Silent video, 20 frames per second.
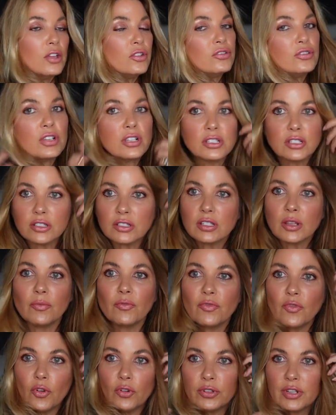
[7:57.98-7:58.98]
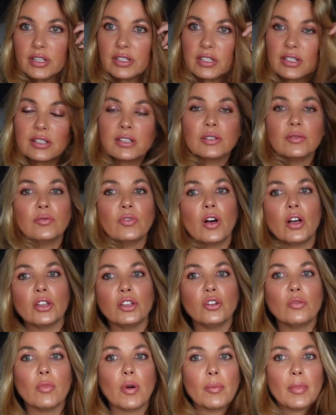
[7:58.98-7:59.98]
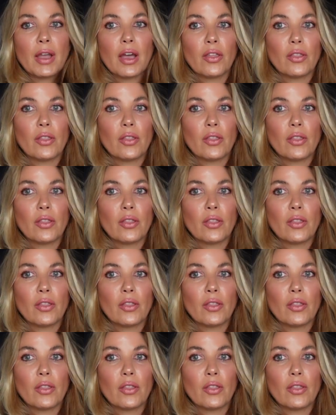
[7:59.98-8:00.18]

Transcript: just some fullness and some volume on my